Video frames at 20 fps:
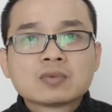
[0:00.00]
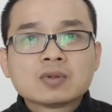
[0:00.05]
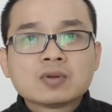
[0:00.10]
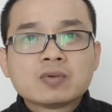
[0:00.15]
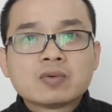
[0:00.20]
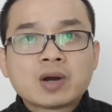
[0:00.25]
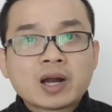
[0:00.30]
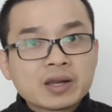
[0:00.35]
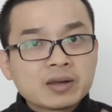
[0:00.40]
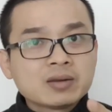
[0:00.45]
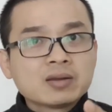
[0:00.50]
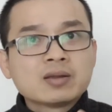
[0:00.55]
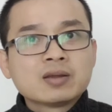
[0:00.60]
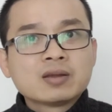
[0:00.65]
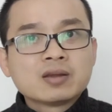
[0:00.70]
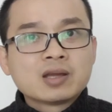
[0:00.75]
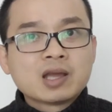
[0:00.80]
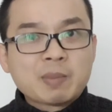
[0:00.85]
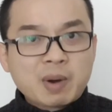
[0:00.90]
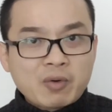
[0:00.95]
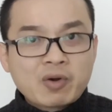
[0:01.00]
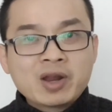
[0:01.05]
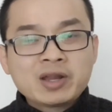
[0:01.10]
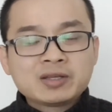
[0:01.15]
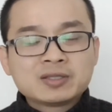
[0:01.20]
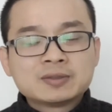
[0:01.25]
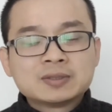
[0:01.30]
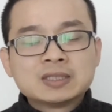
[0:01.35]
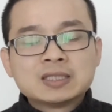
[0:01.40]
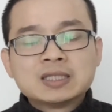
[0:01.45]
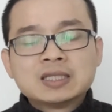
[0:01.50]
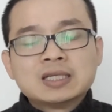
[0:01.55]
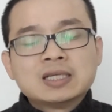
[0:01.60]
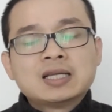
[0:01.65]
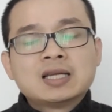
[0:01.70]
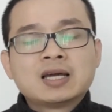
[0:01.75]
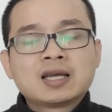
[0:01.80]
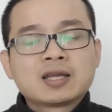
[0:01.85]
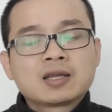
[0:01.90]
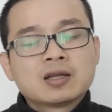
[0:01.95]
Right? Am I right?
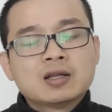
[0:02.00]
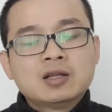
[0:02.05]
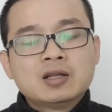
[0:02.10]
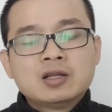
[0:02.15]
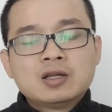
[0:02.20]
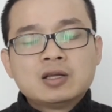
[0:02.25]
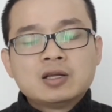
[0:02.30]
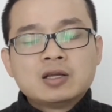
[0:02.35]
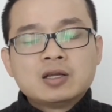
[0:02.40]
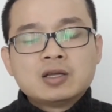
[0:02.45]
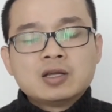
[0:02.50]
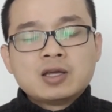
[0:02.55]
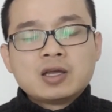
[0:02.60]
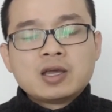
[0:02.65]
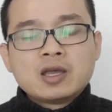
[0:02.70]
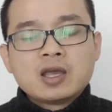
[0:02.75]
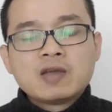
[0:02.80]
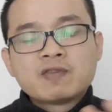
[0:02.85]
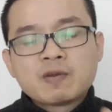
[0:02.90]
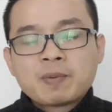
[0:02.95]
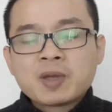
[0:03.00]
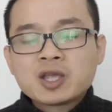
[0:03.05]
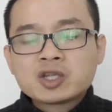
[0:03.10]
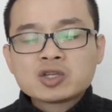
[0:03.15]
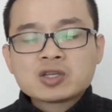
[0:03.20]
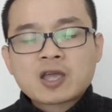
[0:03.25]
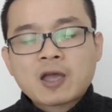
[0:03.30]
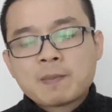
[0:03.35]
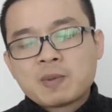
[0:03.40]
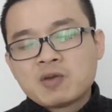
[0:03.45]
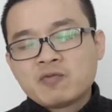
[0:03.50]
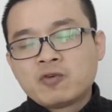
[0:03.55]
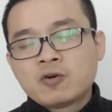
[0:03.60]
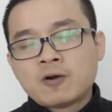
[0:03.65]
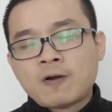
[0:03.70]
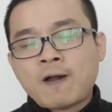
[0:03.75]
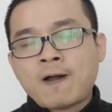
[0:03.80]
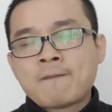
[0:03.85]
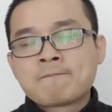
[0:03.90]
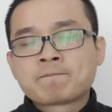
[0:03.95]
Like, if the patient came in
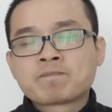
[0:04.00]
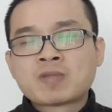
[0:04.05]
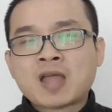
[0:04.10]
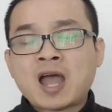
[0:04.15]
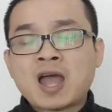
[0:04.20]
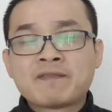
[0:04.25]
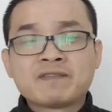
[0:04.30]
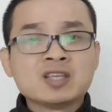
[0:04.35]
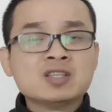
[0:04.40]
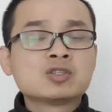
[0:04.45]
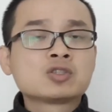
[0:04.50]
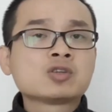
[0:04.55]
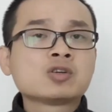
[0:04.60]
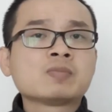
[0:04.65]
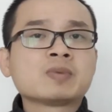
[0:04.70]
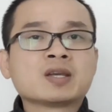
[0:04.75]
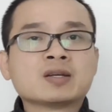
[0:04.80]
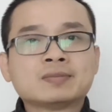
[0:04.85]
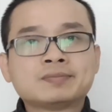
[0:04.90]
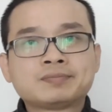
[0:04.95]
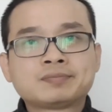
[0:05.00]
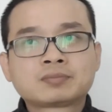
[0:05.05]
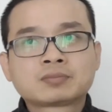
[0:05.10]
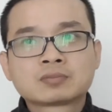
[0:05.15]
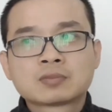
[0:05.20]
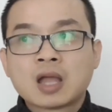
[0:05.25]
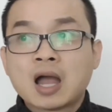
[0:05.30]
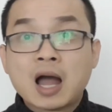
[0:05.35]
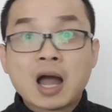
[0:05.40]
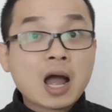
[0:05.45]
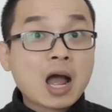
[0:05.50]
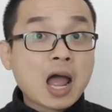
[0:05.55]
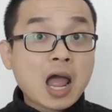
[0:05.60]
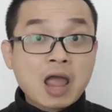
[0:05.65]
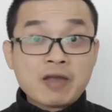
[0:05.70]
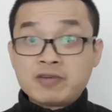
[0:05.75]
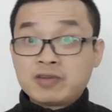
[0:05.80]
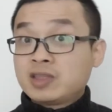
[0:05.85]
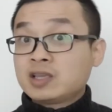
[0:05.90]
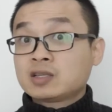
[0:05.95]
for, I have insomnia,
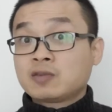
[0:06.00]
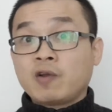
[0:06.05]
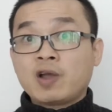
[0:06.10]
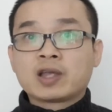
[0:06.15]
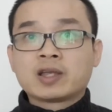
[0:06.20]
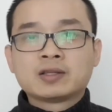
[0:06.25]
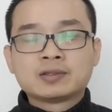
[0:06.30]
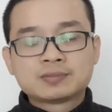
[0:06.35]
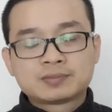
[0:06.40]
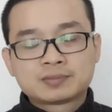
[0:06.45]
everything's fine.